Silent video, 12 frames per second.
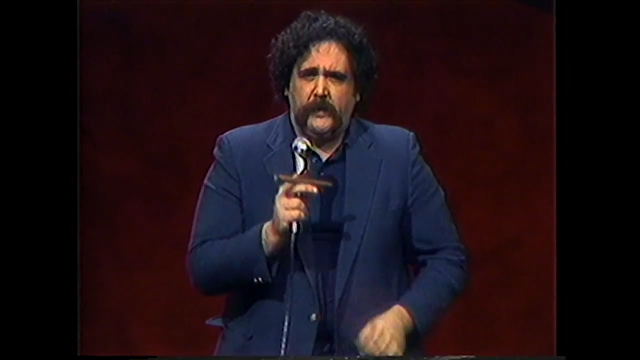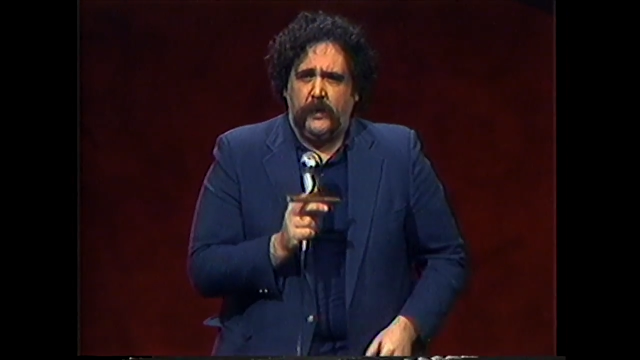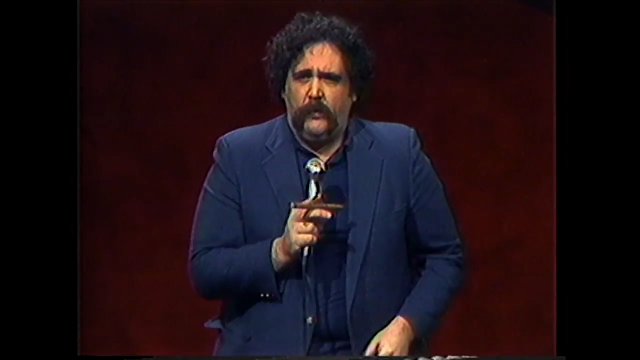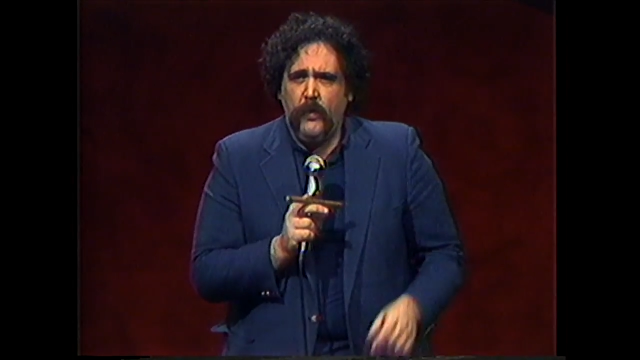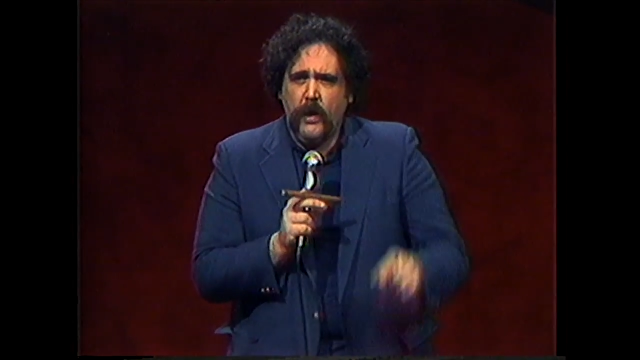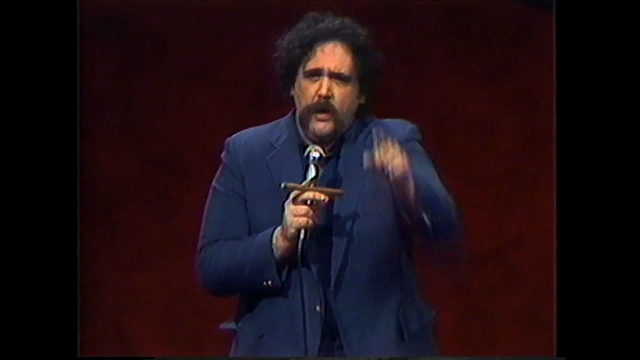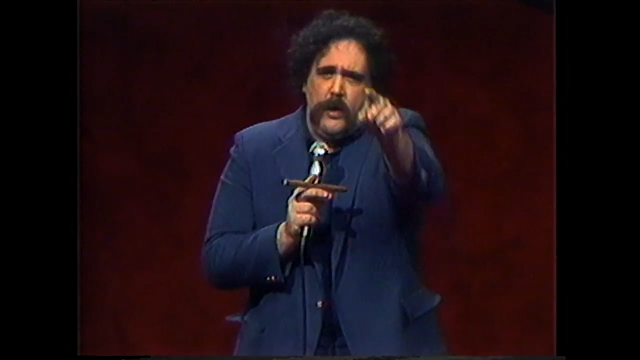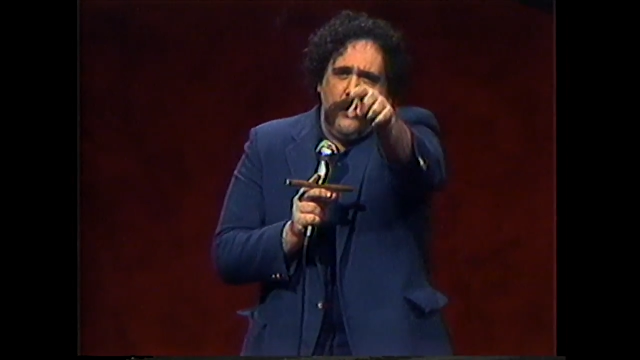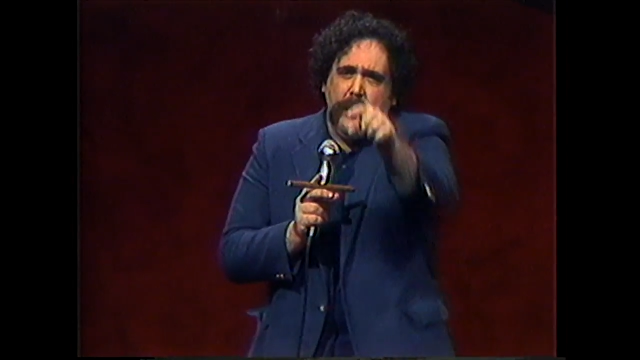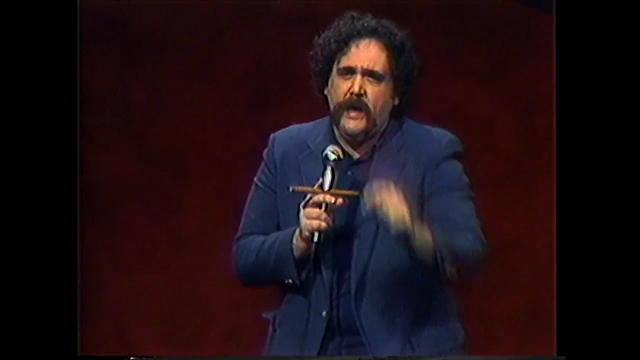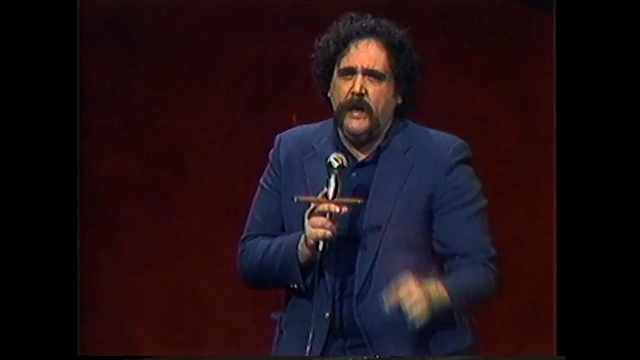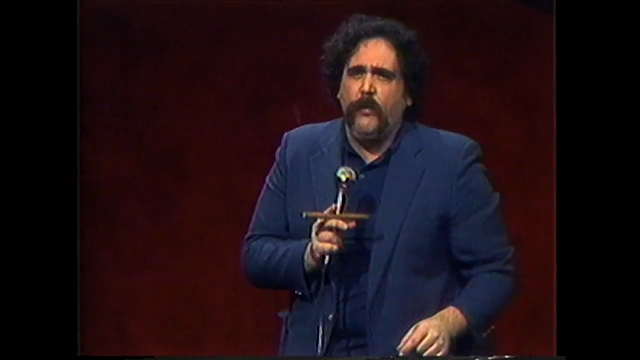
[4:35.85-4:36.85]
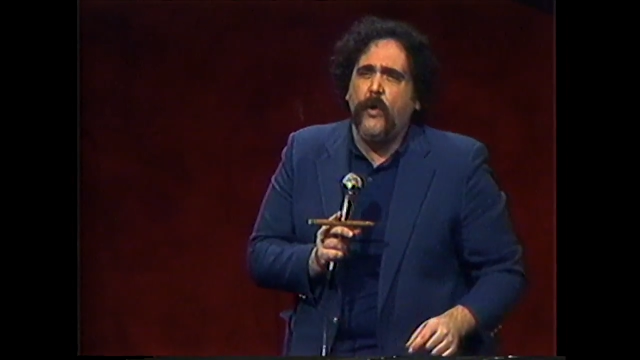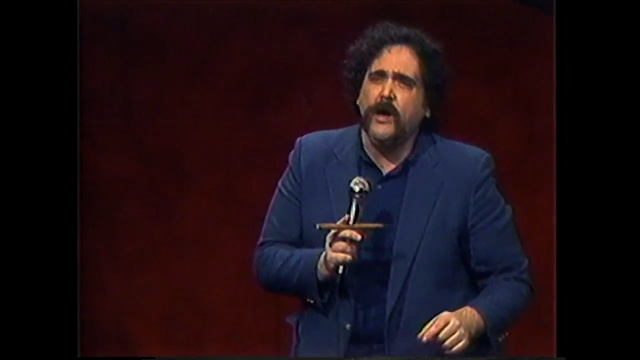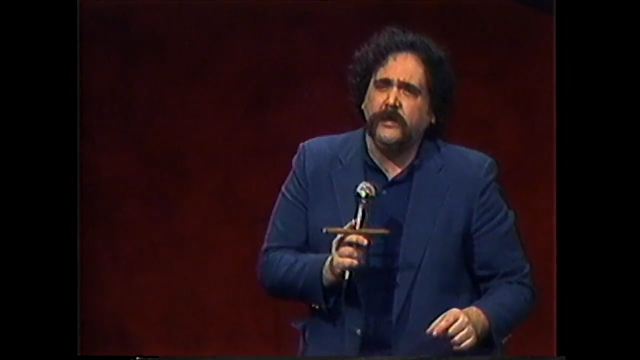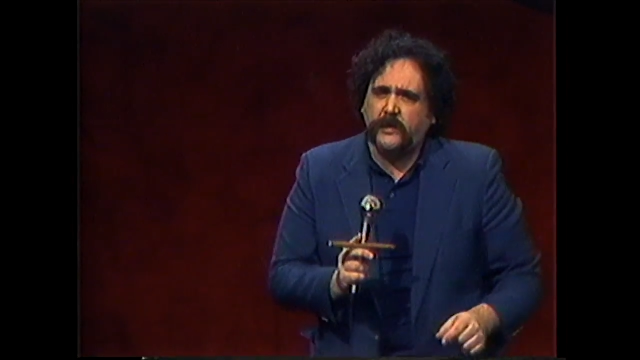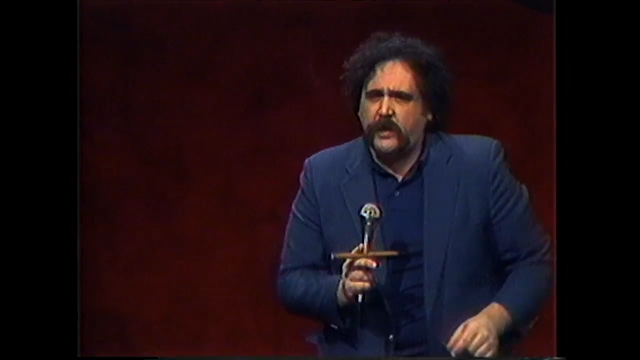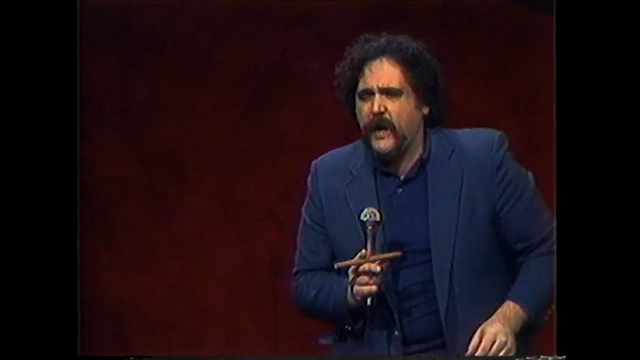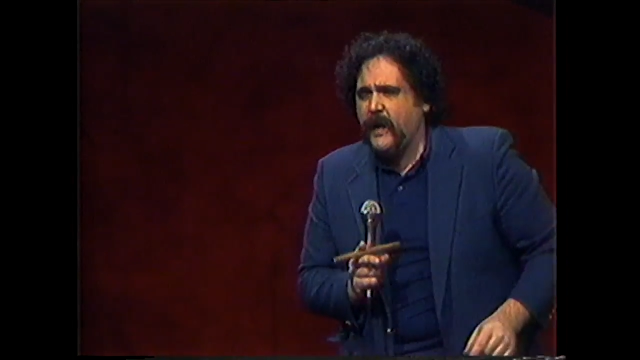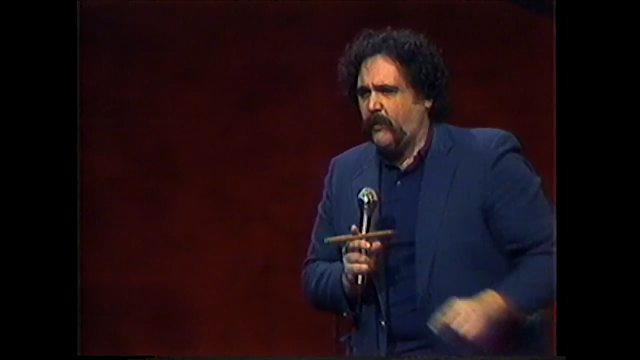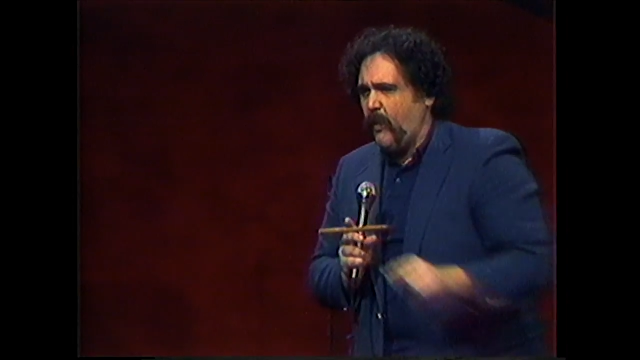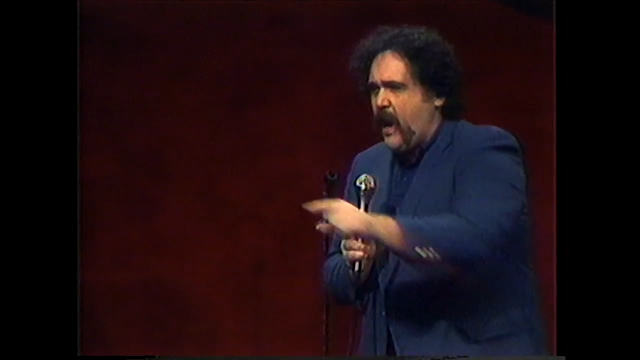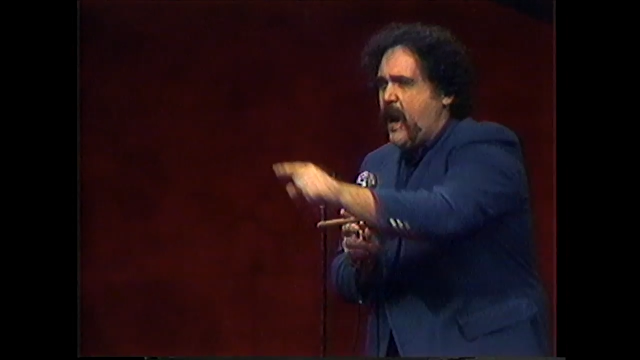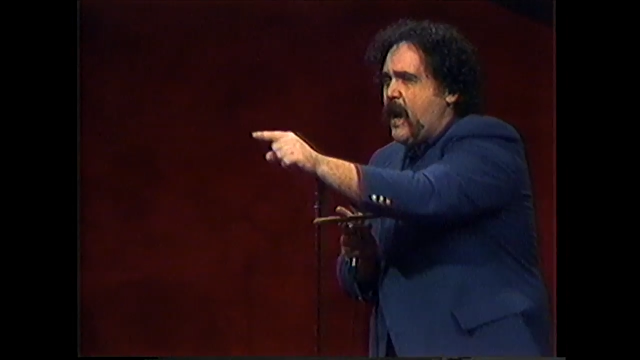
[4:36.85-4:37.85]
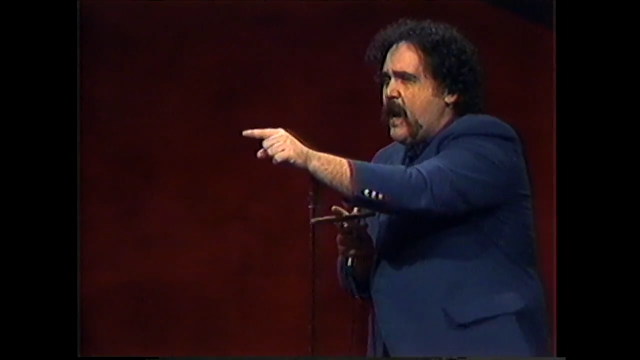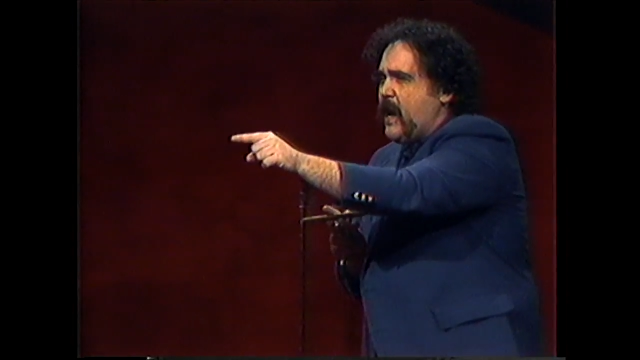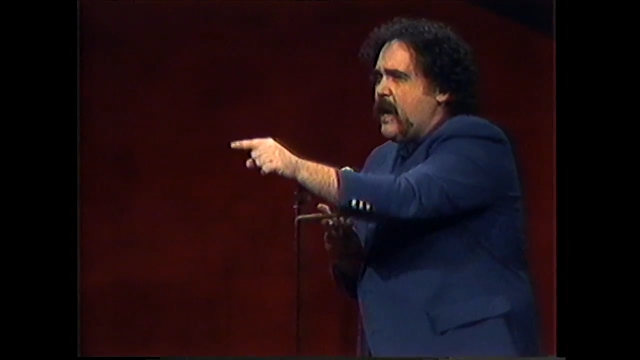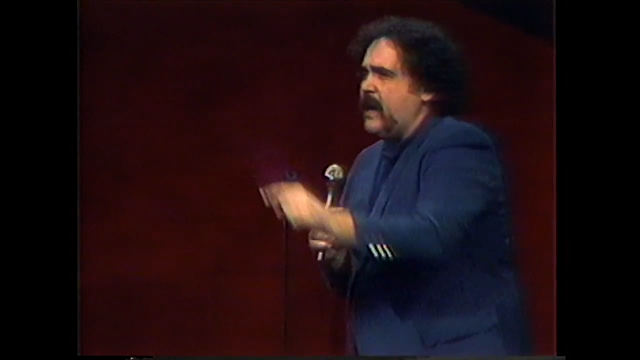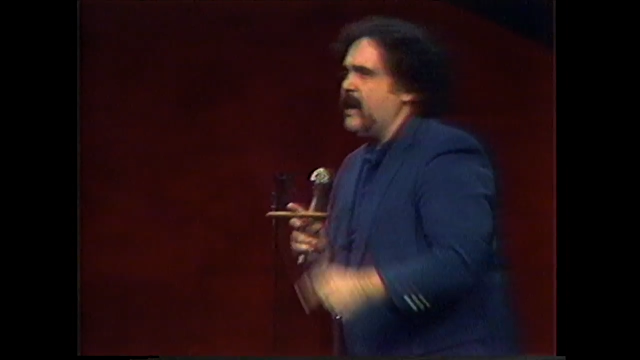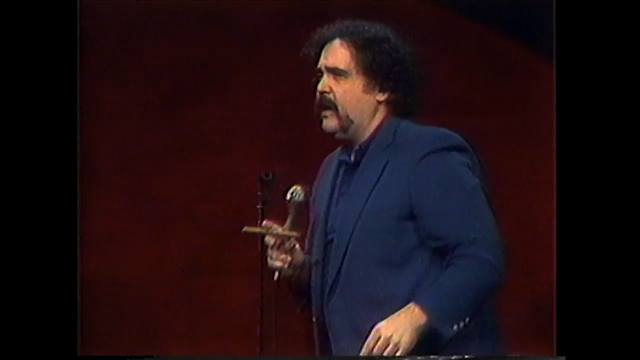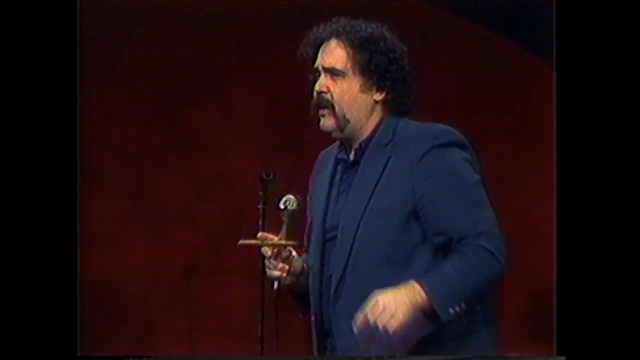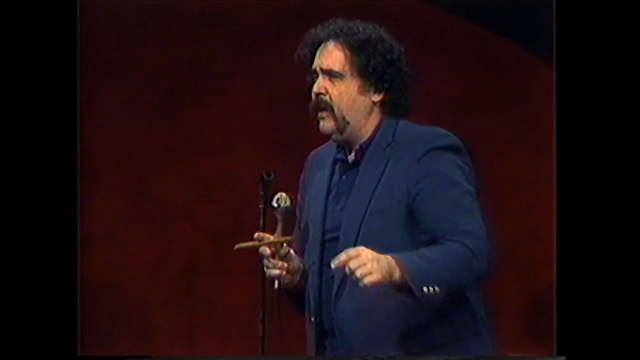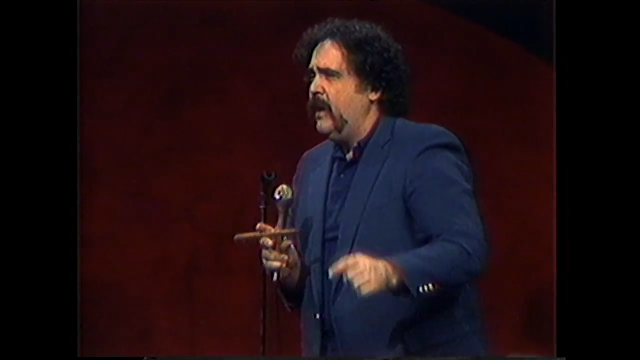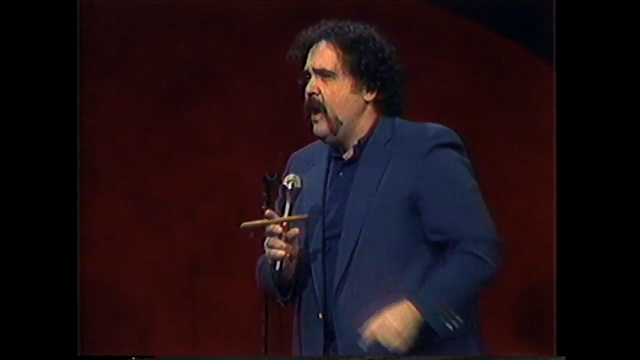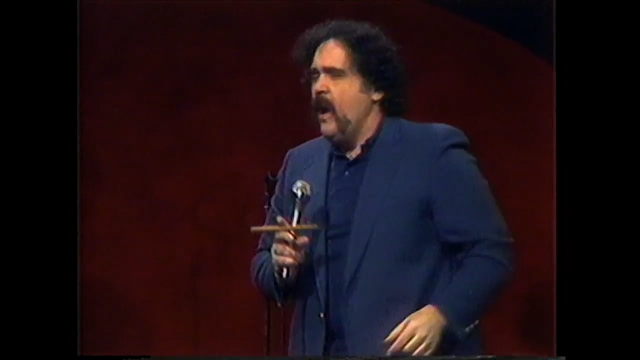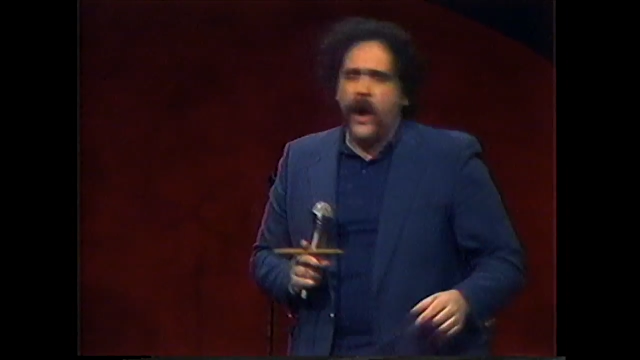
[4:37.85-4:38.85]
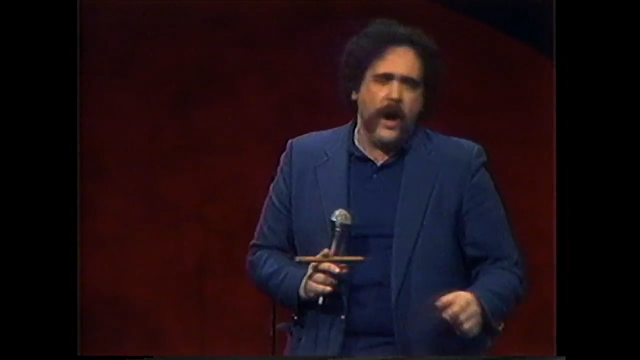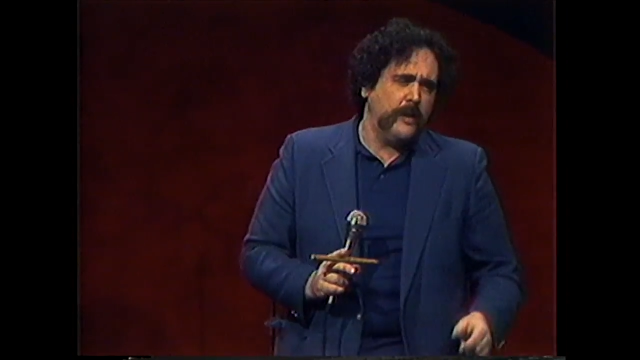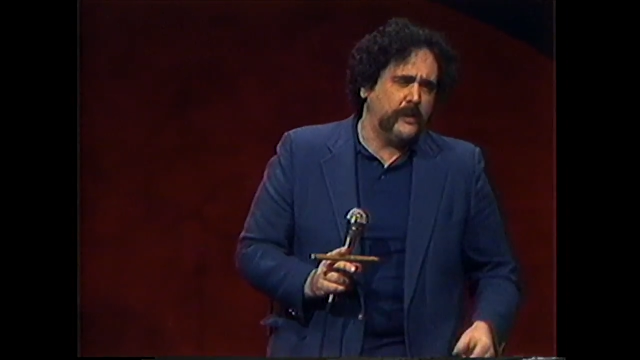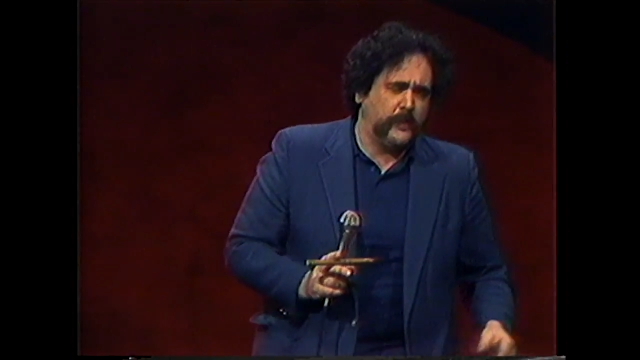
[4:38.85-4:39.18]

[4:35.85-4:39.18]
Listen, whoa-wee, woodchuck, whoa! Oak